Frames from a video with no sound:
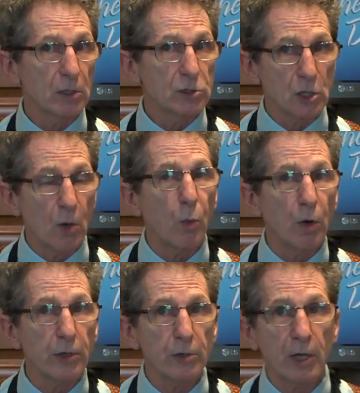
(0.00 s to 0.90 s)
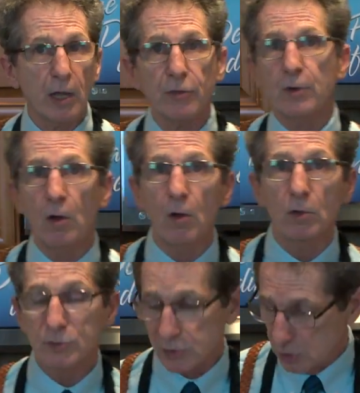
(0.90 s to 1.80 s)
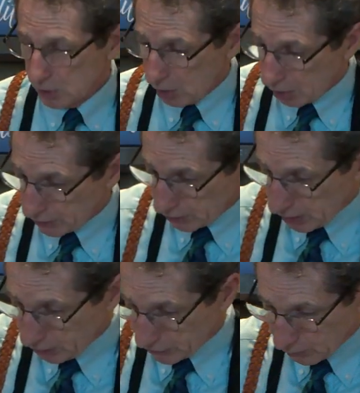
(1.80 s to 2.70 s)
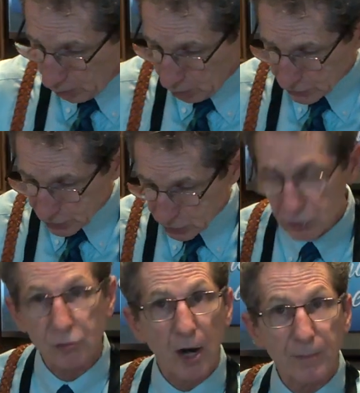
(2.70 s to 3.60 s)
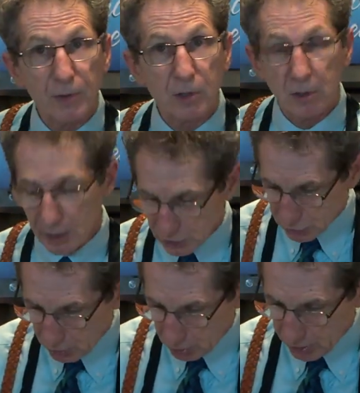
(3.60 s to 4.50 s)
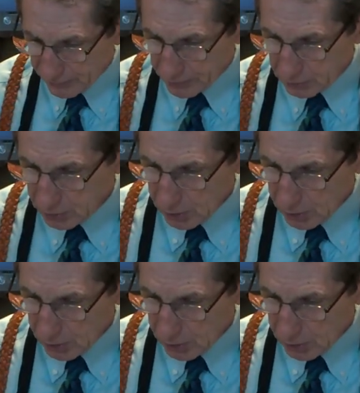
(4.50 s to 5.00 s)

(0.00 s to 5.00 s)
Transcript: So what are your health goals? Are your health goals to drop your cholesterol level?